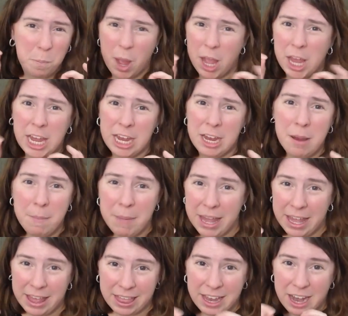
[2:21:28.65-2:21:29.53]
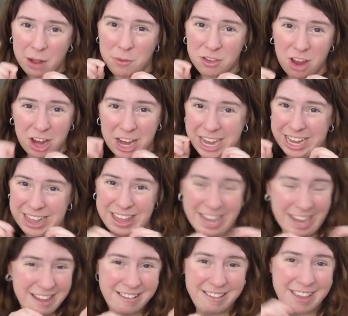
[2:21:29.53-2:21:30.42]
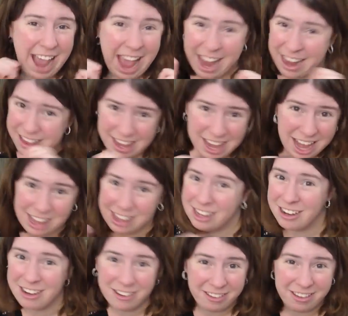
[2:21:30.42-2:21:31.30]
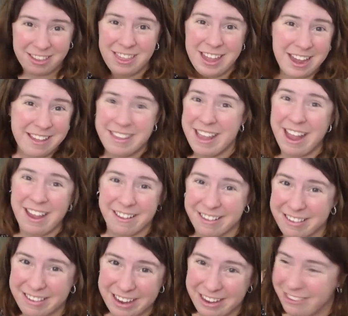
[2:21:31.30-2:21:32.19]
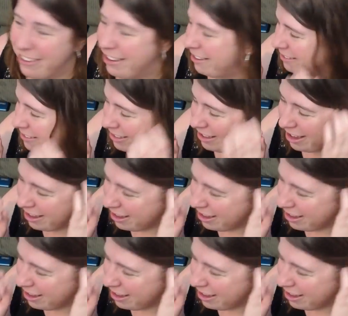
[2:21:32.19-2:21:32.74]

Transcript: bugging me that I was not getting the exact colors and the exact stitches.